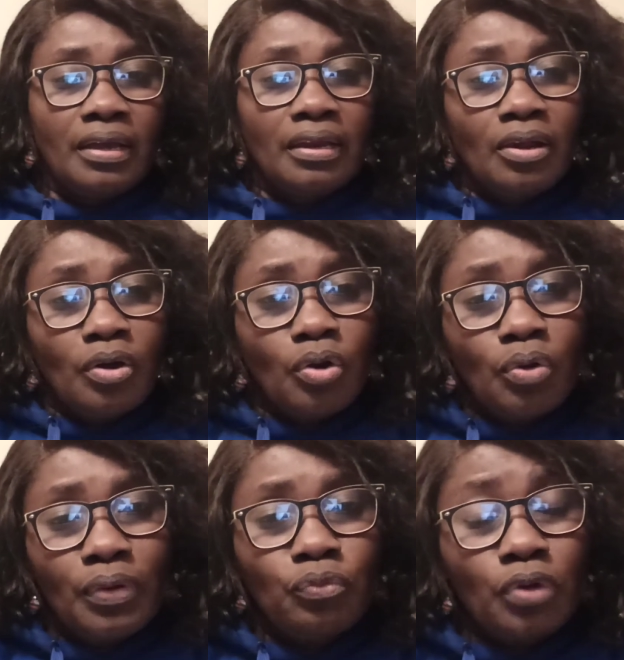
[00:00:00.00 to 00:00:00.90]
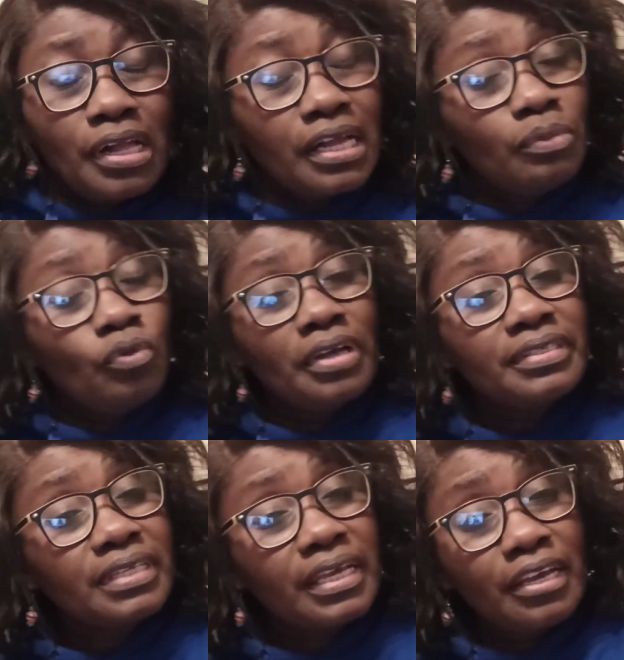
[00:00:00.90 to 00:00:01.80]
Hello and welcome
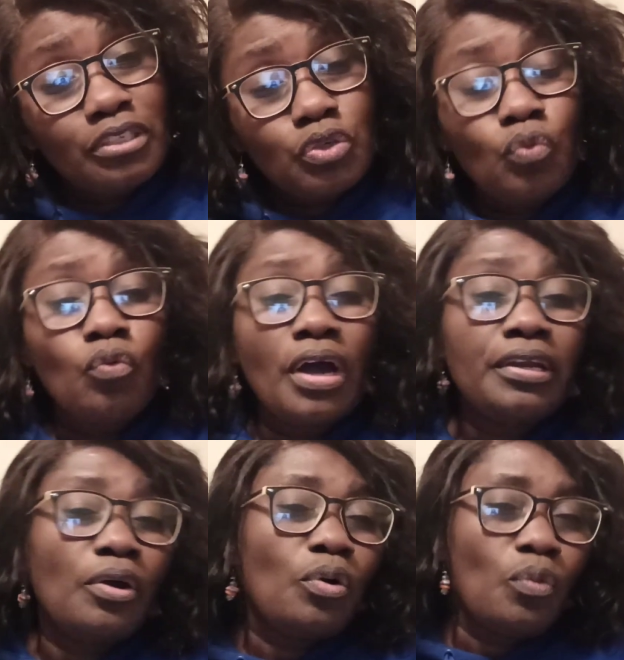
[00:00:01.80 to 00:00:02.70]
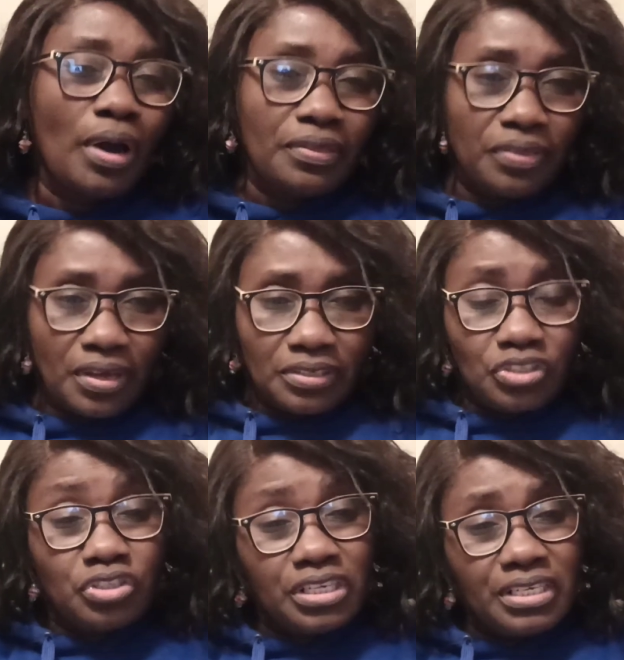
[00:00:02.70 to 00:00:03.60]
once again to 101 Things
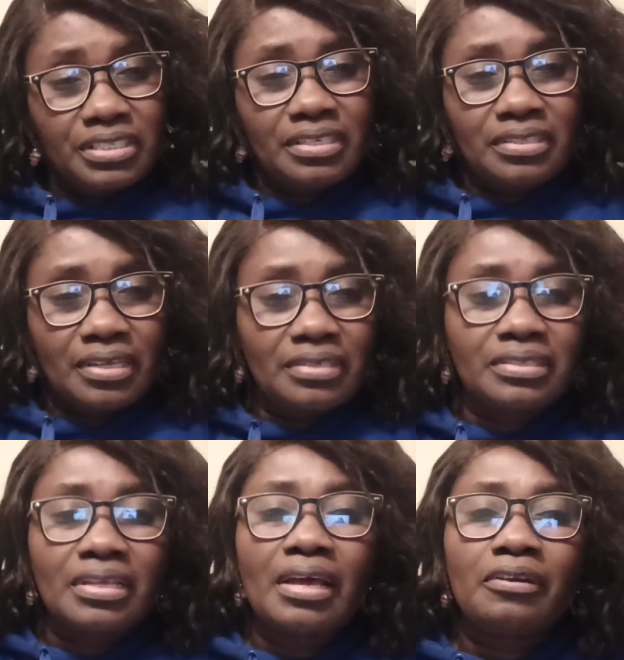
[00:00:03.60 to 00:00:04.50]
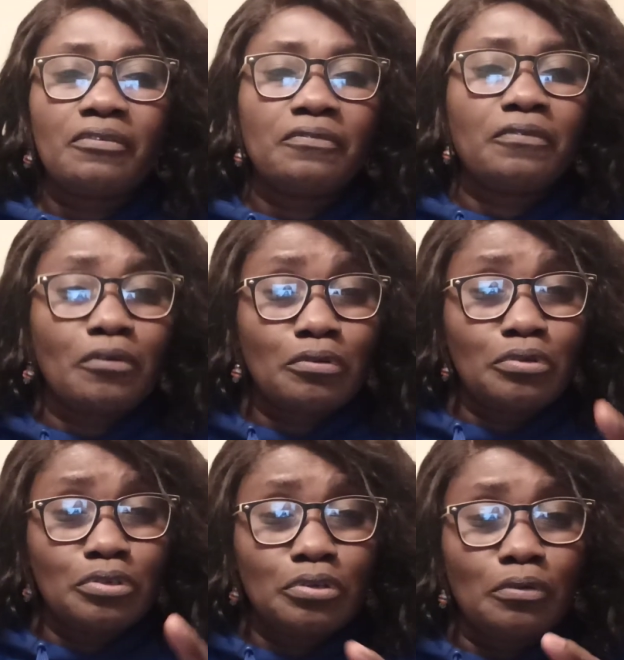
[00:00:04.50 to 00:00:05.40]
Jesus Has Done For
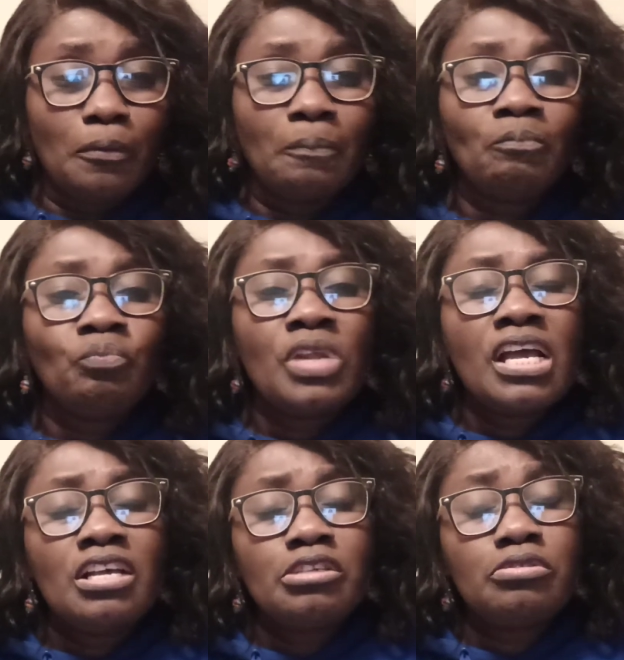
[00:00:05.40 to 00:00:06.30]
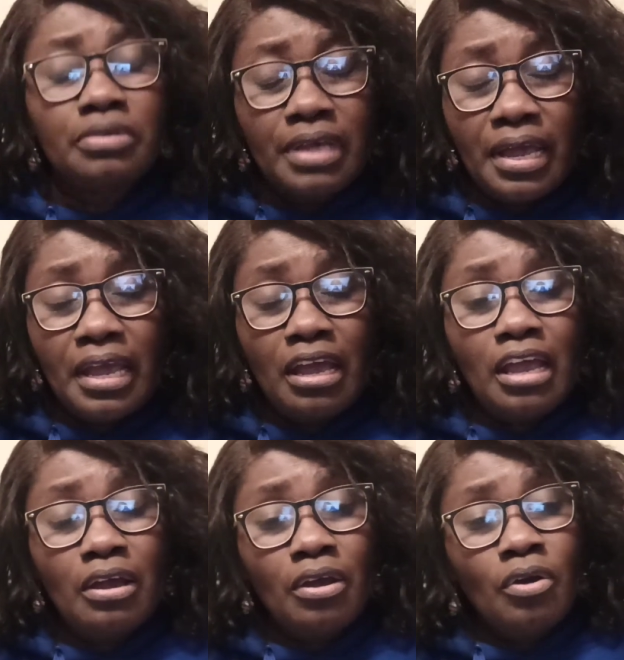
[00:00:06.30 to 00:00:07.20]
You.
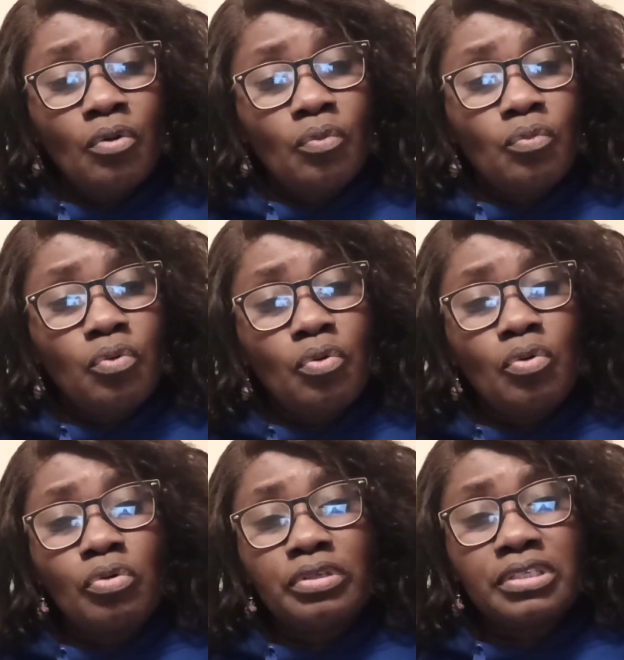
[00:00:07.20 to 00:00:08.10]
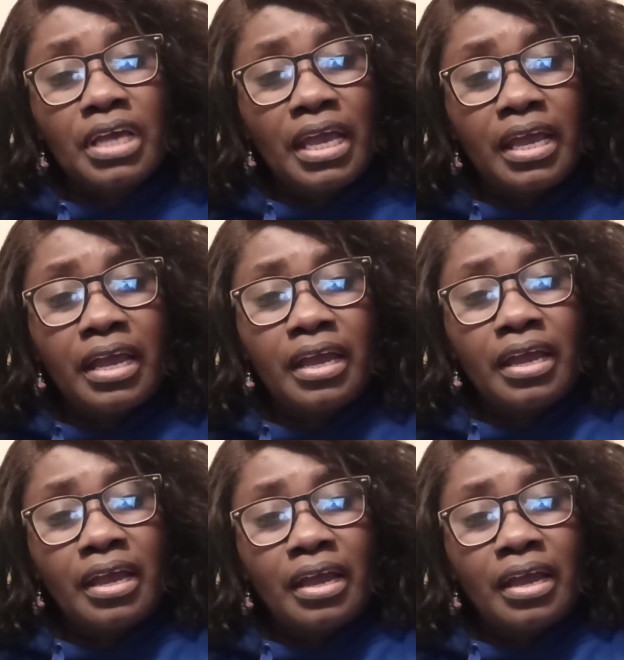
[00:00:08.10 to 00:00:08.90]
Today we'll take